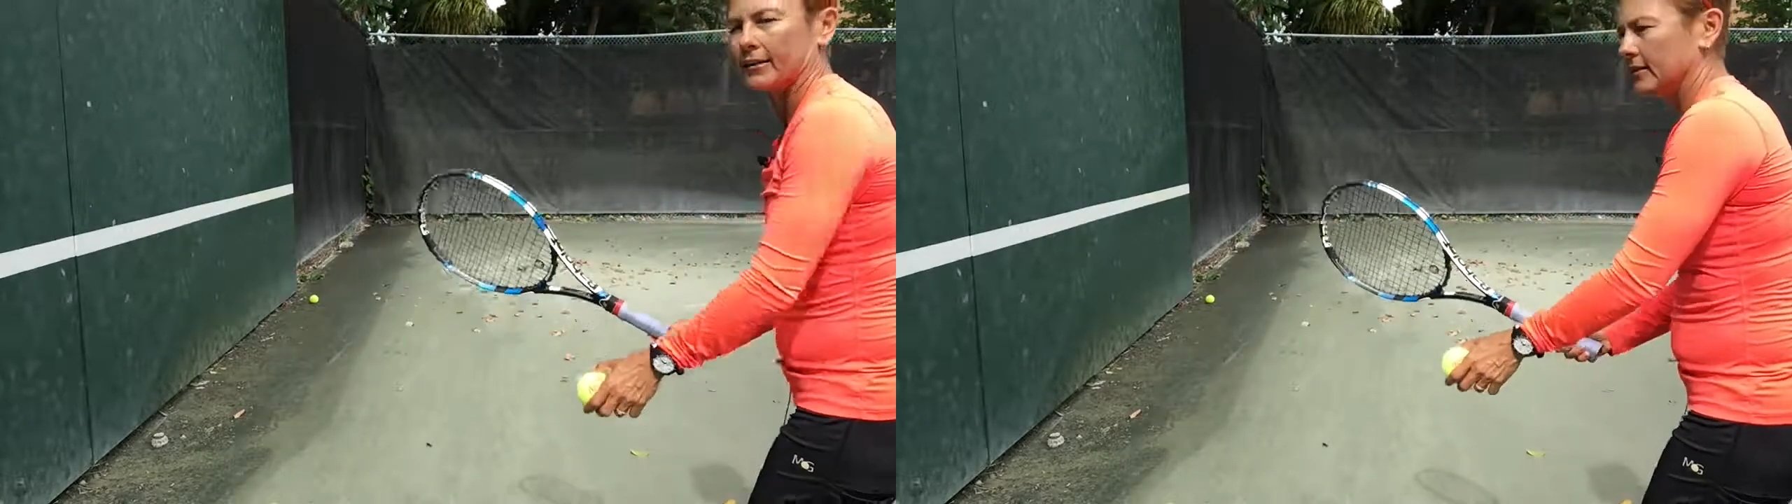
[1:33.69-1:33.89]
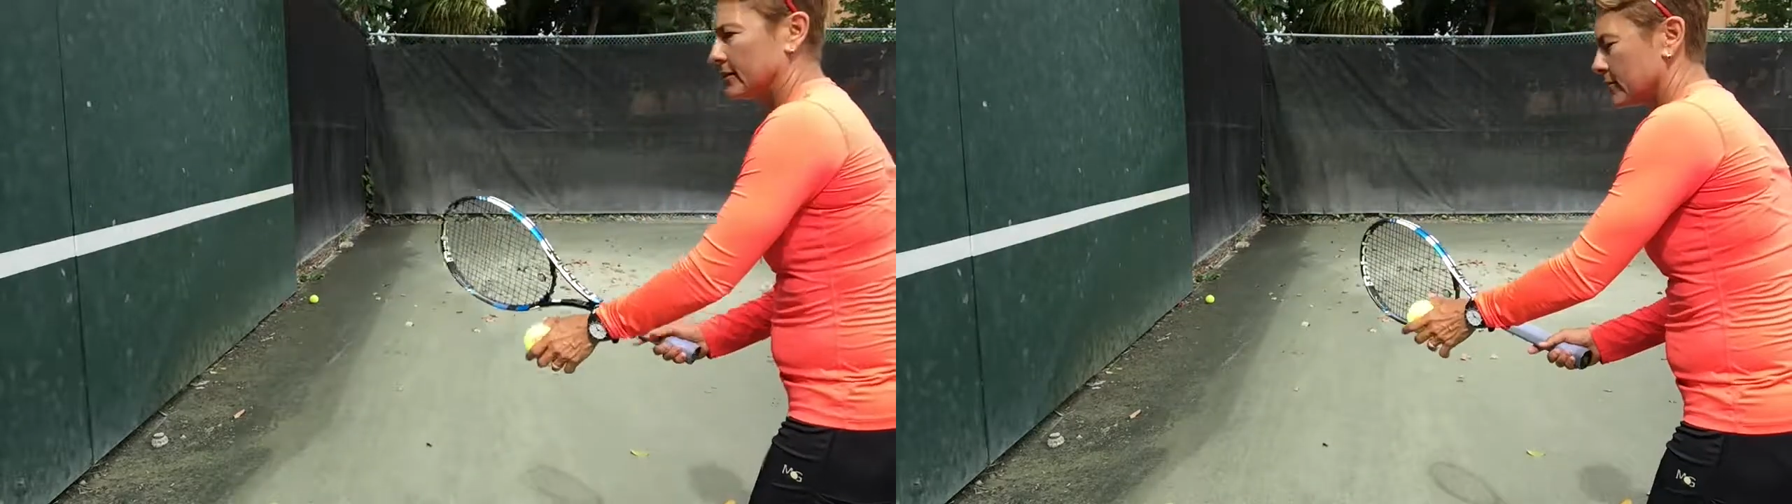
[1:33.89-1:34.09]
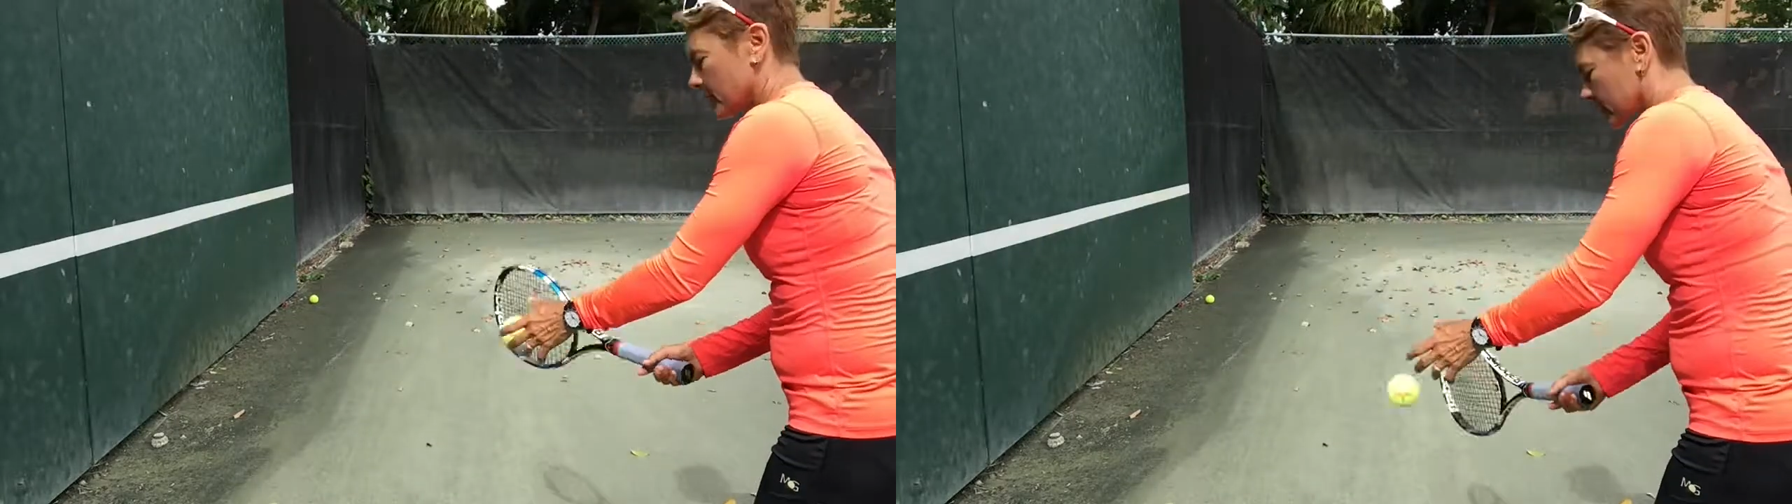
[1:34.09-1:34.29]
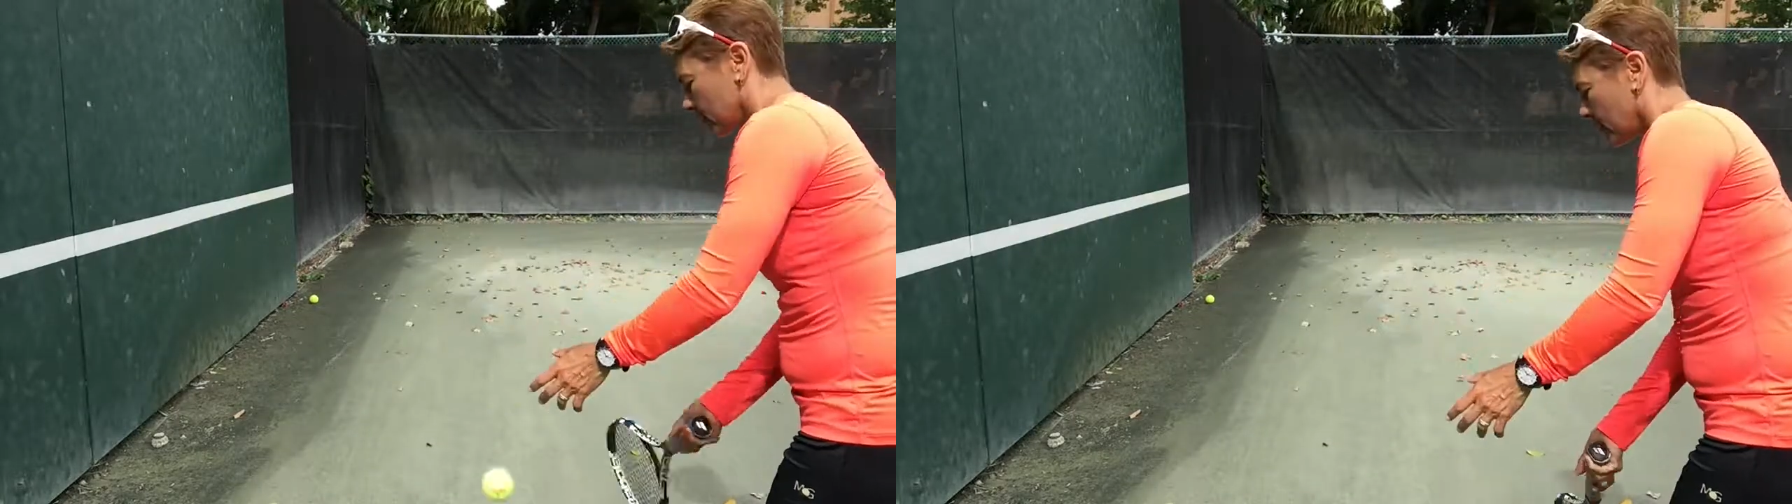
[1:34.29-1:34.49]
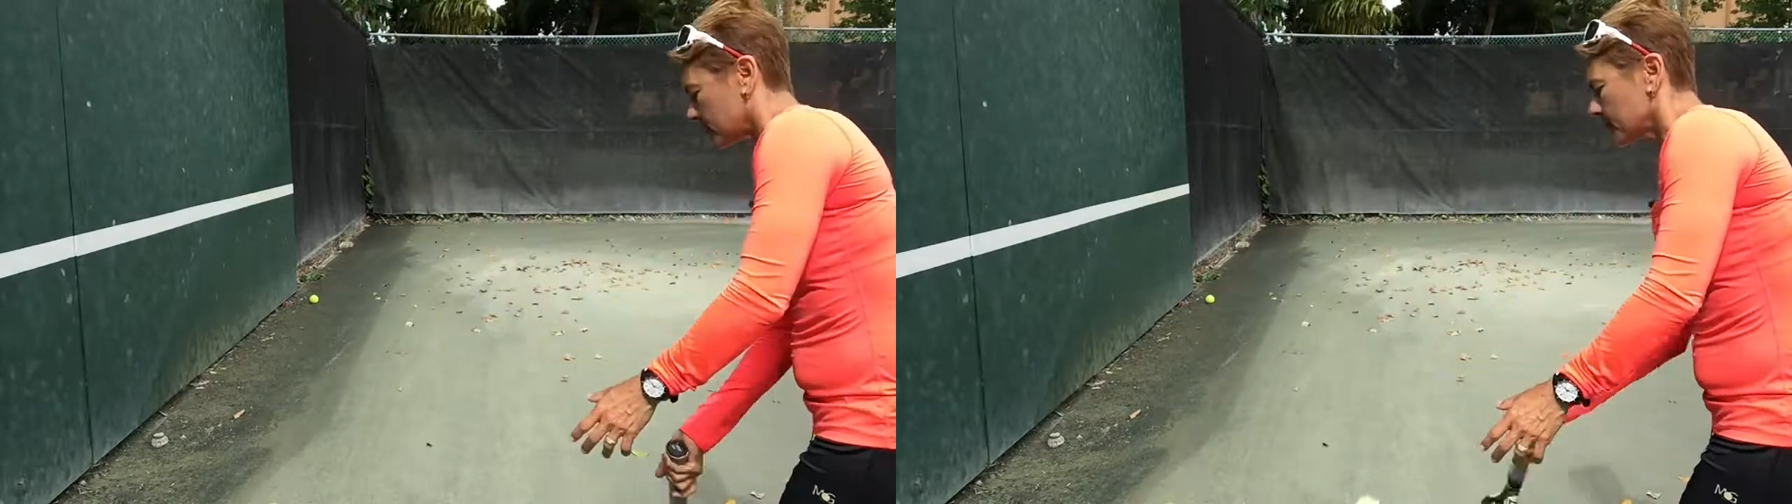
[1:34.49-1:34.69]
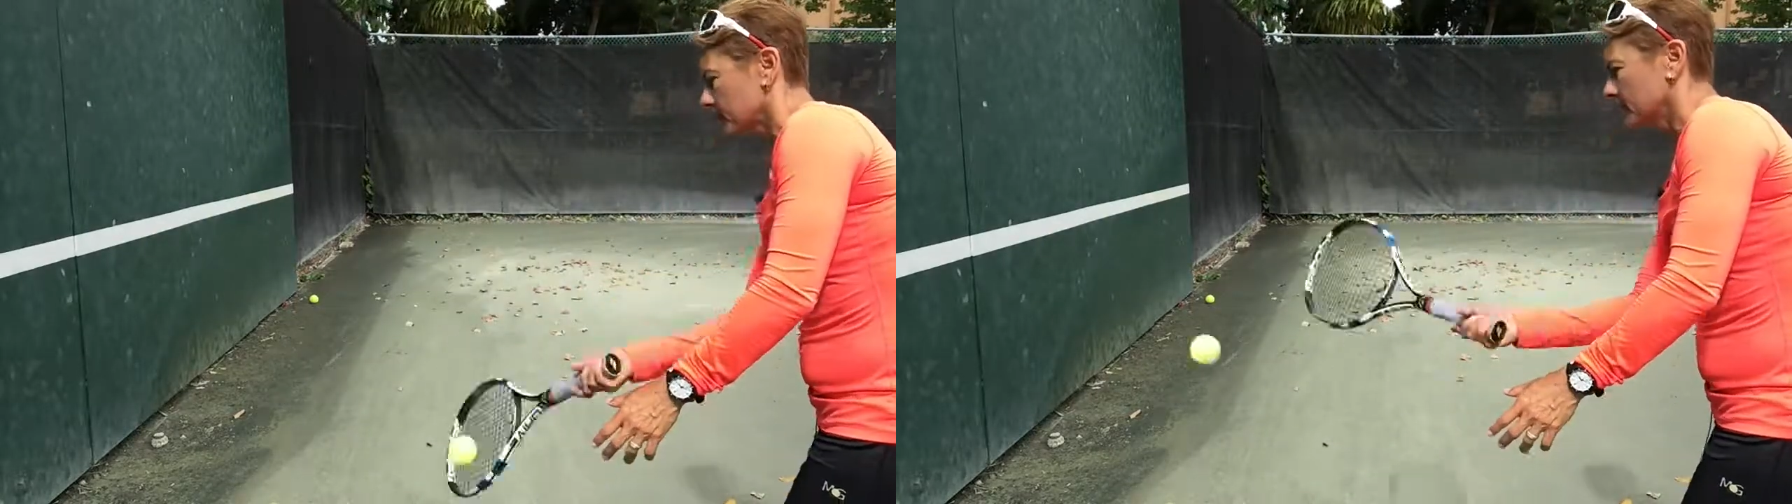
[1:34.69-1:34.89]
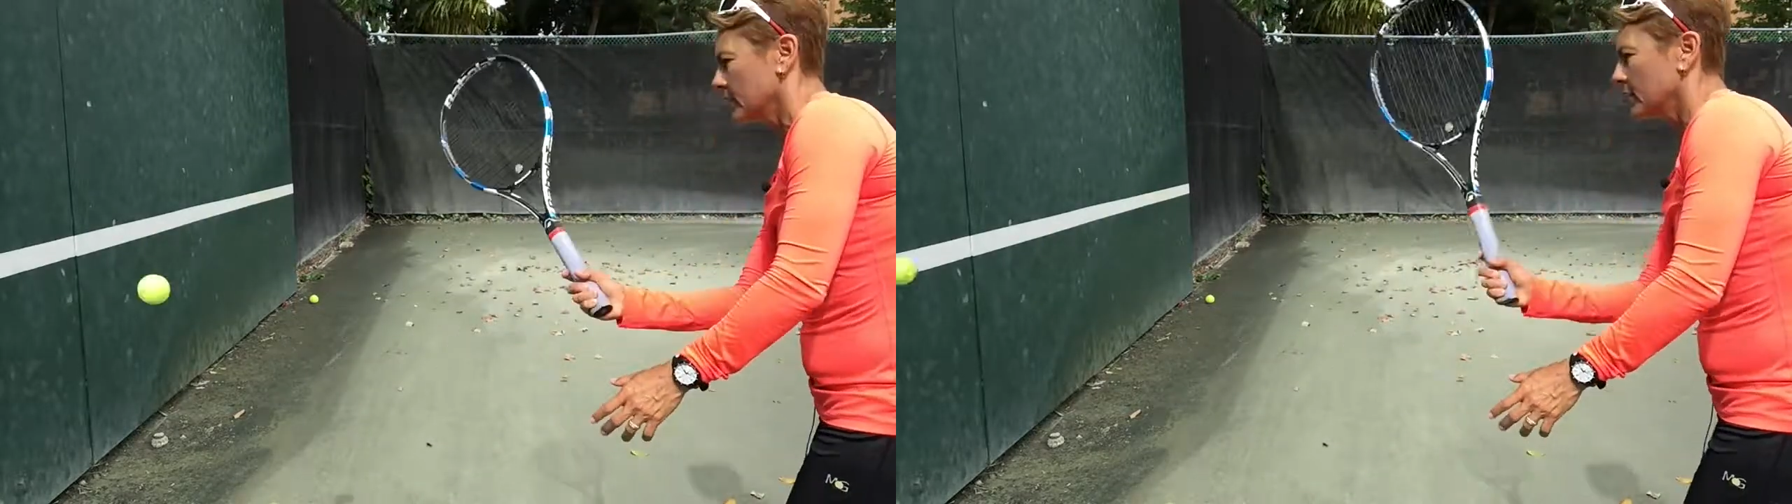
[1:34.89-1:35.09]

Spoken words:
little bit of topspin,